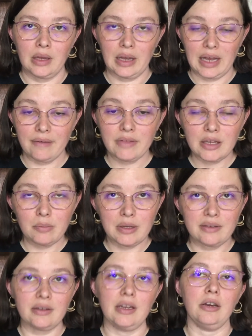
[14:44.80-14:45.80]
I have the
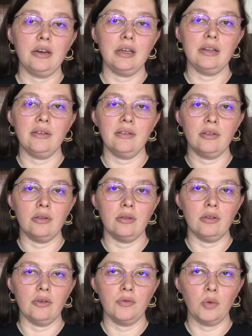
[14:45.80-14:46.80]
Abecedarians,
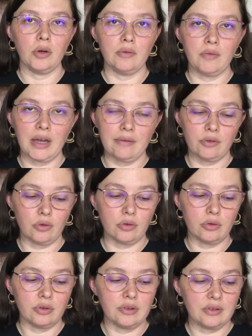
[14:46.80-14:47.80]
they're 4 and
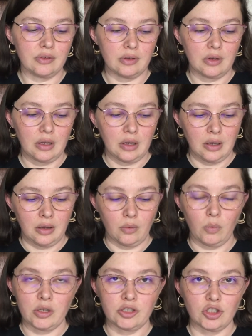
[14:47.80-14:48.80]
5-year-olds,
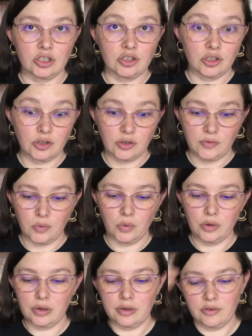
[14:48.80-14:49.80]
one just turned
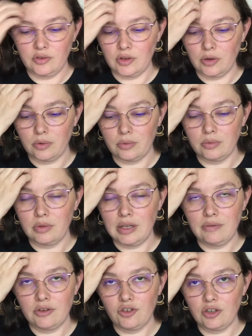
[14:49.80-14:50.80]
4, so
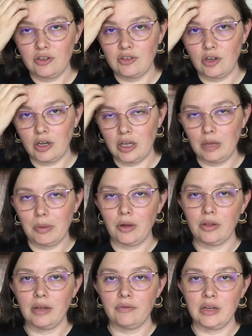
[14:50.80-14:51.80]
even just talking
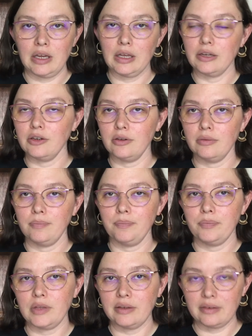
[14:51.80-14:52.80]
about left hand
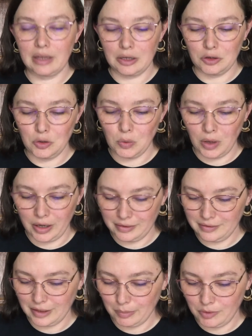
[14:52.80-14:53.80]
is like a new
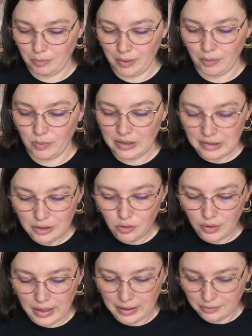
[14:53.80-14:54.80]
concept, but we did
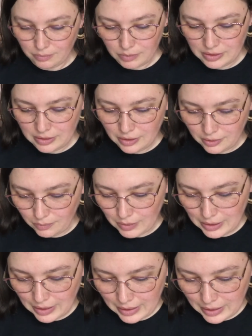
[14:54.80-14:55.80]
great. We
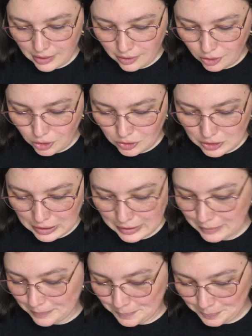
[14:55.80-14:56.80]
had a good
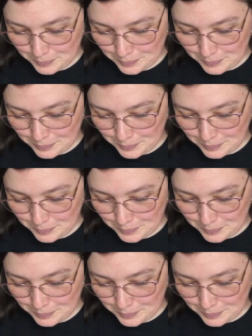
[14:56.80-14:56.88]
time.